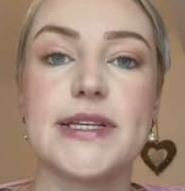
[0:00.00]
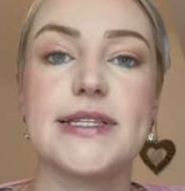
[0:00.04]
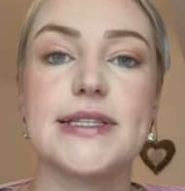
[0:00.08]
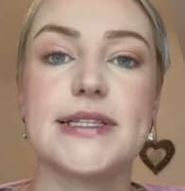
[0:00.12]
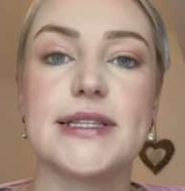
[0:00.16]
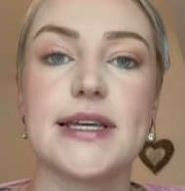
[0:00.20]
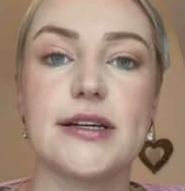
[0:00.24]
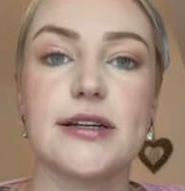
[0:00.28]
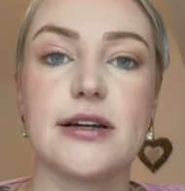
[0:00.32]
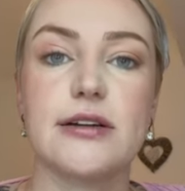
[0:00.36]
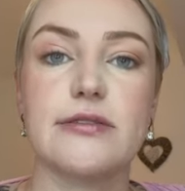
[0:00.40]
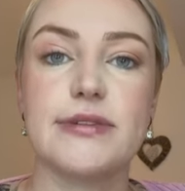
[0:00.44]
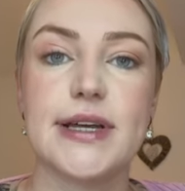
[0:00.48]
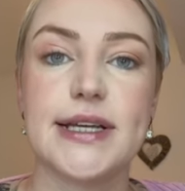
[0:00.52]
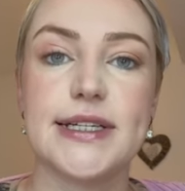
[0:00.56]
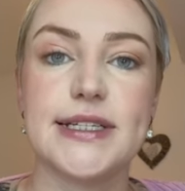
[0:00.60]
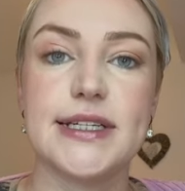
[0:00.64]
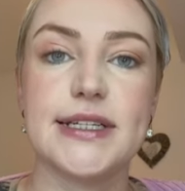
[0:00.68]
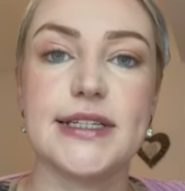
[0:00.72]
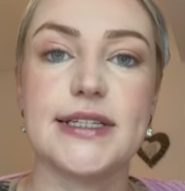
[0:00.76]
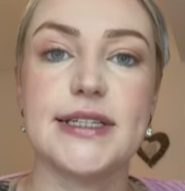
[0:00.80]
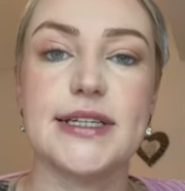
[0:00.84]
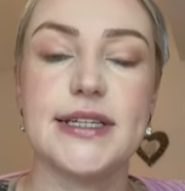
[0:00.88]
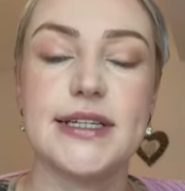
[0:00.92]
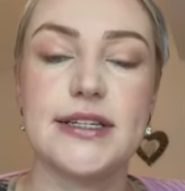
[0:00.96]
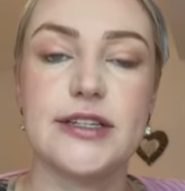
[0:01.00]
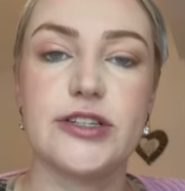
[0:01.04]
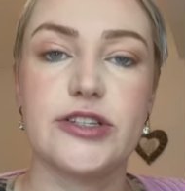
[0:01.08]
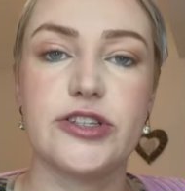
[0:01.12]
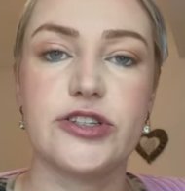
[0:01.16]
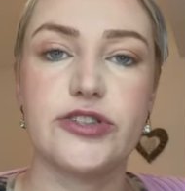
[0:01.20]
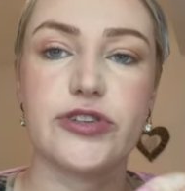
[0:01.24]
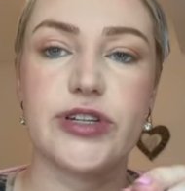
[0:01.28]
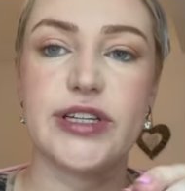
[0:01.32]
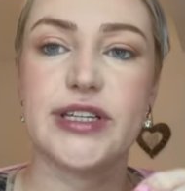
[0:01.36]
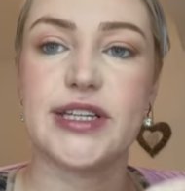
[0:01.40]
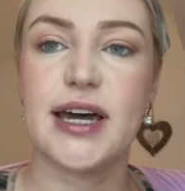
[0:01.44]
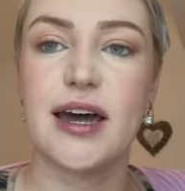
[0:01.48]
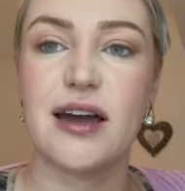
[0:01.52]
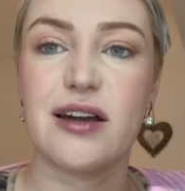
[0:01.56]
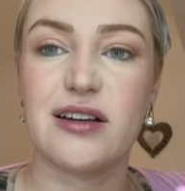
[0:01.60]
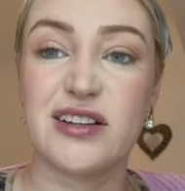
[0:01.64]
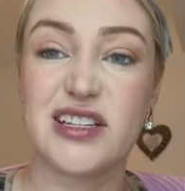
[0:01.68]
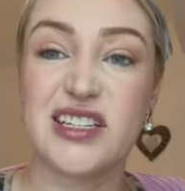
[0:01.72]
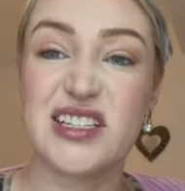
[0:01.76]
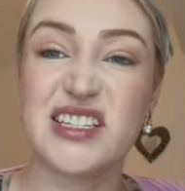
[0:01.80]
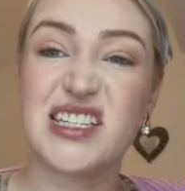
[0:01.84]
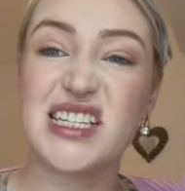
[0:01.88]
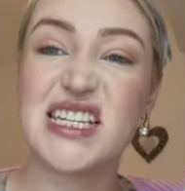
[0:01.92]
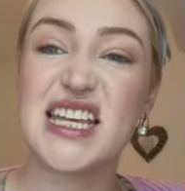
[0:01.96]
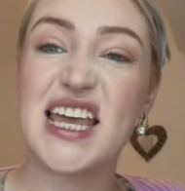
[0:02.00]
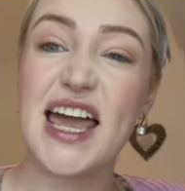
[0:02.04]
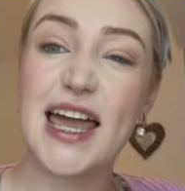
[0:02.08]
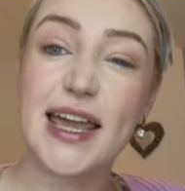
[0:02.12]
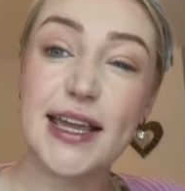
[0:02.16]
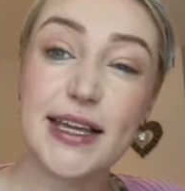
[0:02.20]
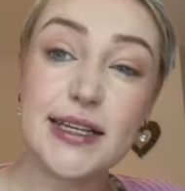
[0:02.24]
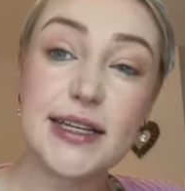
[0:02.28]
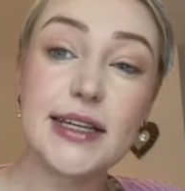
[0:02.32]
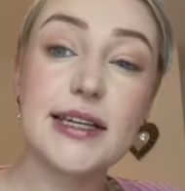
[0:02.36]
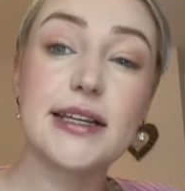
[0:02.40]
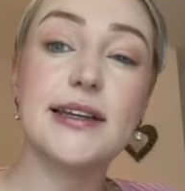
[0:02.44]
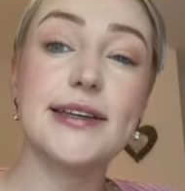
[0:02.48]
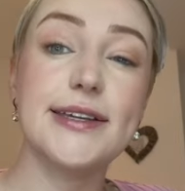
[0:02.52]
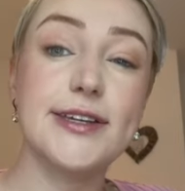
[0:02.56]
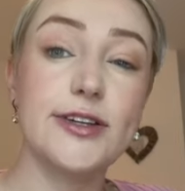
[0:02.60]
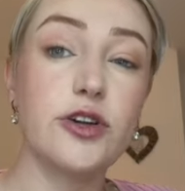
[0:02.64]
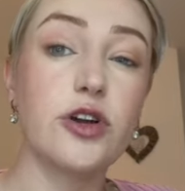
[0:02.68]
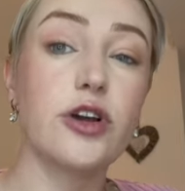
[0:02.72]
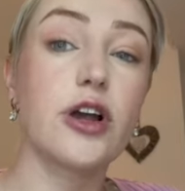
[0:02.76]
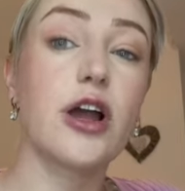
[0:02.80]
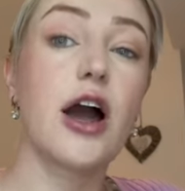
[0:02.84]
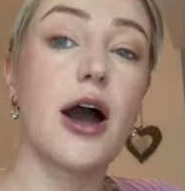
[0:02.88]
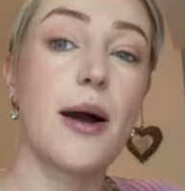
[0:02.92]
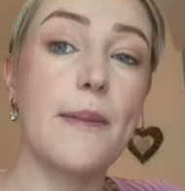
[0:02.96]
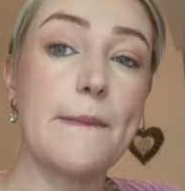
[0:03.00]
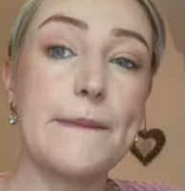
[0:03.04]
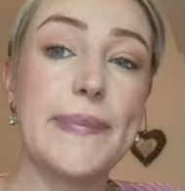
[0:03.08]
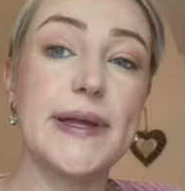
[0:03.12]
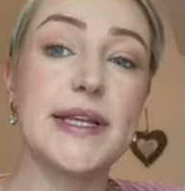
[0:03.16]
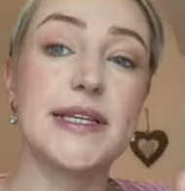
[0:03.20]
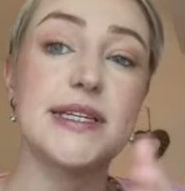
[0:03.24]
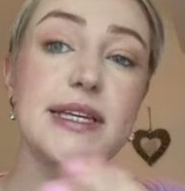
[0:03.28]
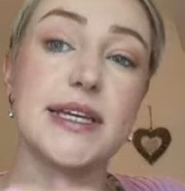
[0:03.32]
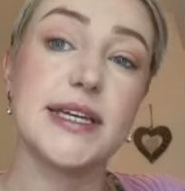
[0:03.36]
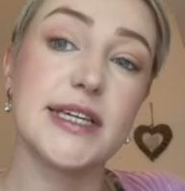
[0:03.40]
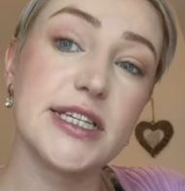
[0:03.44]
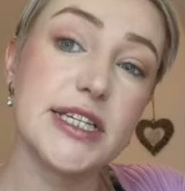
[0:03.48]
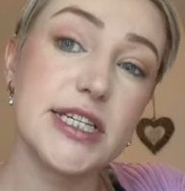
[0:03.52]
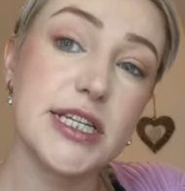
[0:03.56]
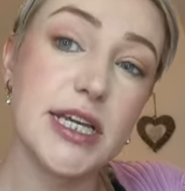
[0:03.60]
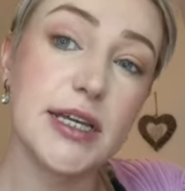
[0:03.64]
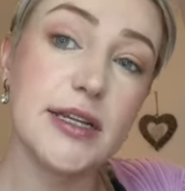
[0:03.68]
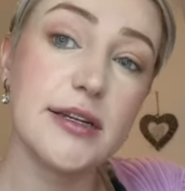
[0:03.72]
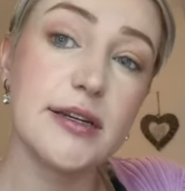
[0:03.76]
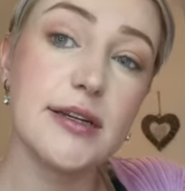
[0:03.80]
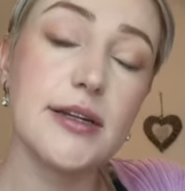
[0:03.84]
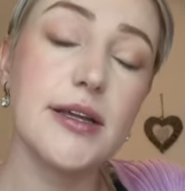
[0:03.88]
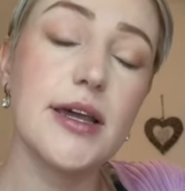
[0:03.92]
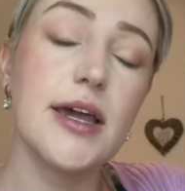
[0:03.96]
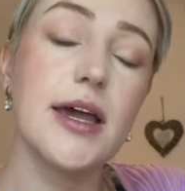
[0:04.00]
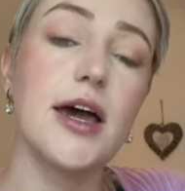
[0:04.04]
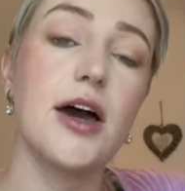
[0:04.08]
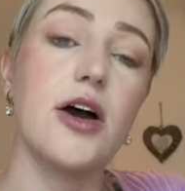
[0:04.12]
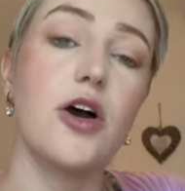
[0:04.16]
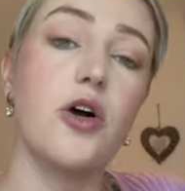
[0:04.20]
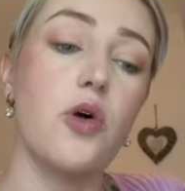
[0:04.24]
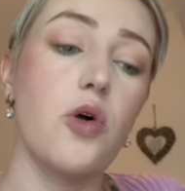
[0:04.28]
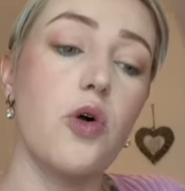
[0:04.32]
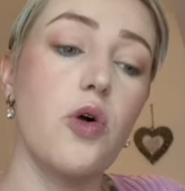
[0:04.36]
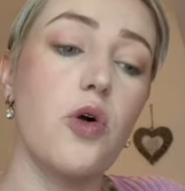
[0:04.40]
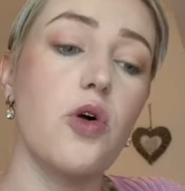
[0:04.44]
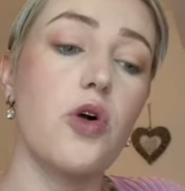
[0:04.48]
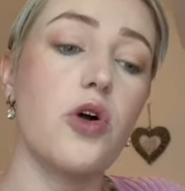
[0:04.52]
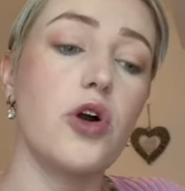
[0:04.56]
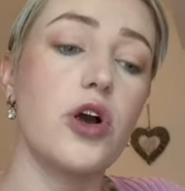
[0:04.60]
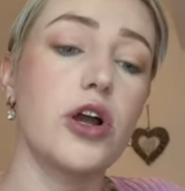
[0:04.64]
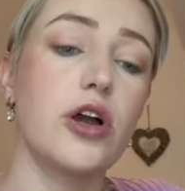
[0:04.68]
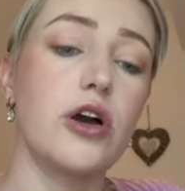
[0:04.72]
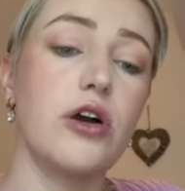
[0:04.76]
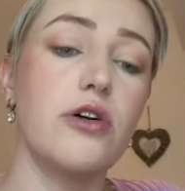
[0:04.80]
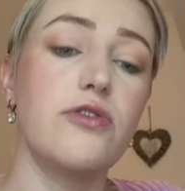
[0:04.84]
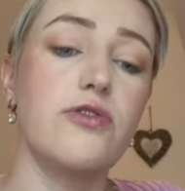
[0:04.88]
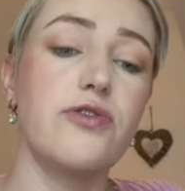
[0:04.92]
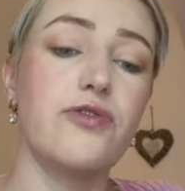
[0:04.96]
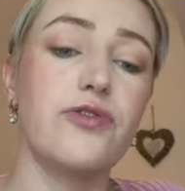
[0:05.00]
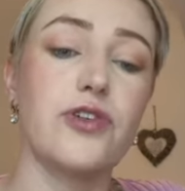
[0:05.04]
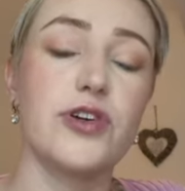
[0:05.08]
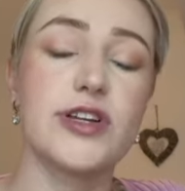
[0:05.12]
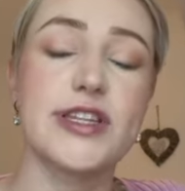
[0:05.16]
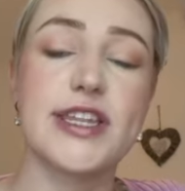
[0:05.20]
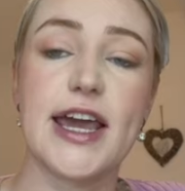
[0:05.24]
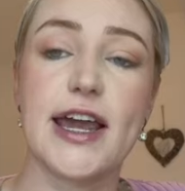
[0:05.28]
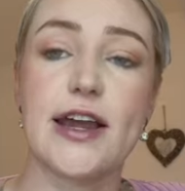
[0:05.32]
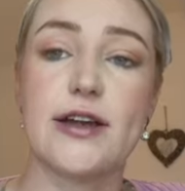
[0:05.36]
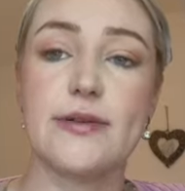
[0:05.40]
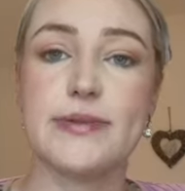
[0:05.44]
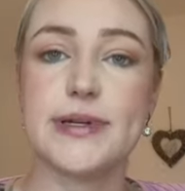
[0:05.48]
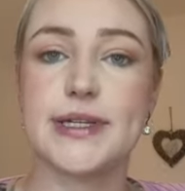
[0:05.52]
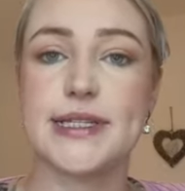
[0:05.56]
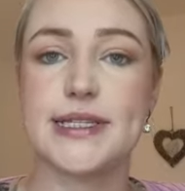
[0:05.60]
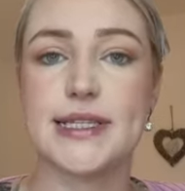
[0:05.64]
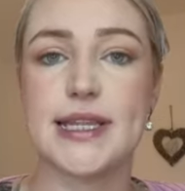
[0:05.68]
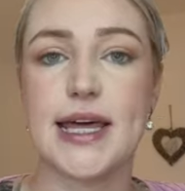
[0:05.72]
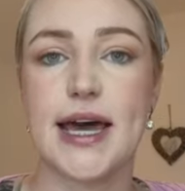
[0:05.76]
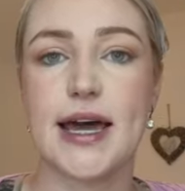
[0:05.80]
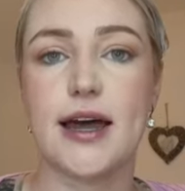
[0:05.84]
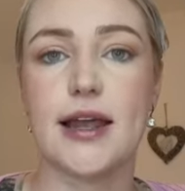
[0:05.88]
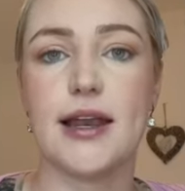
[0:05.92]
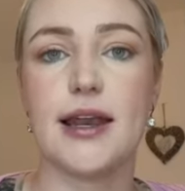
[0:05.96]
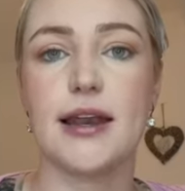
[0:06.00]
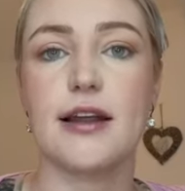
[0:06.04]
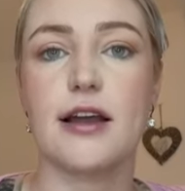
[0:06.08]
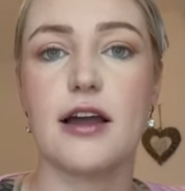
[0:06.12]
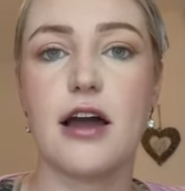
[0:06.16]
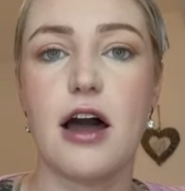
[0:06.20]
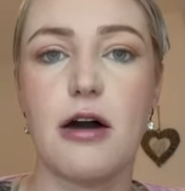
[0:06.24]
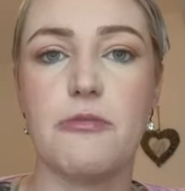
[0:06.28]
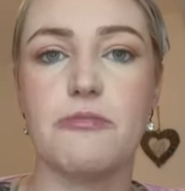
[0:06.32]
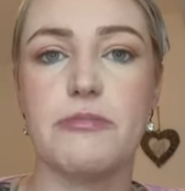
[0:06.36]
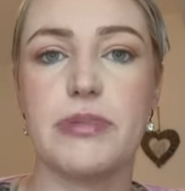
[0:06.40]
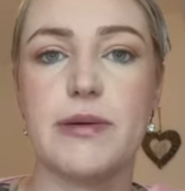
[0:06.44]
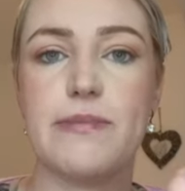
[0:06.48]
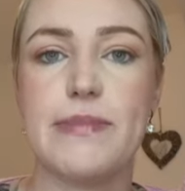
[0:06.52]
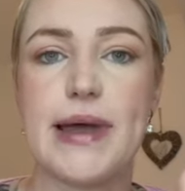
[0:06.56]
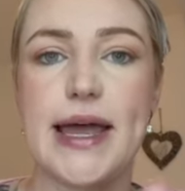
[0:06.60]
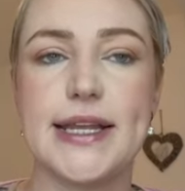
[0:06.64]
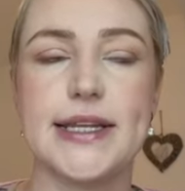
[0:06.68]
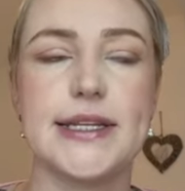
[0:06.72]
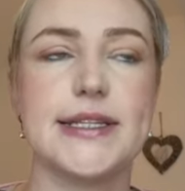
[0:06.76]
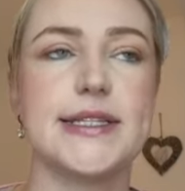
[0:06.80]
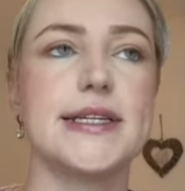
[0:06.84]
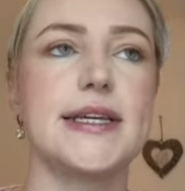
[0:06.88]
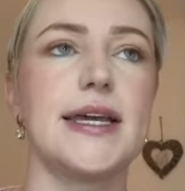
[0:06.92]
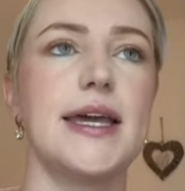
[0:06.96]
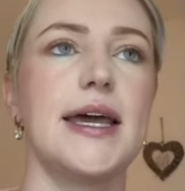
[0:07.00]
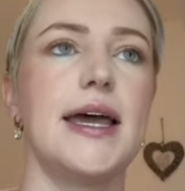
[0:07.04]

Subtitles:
that are already in the industry, that are technically your competition, or go for therapists that complement.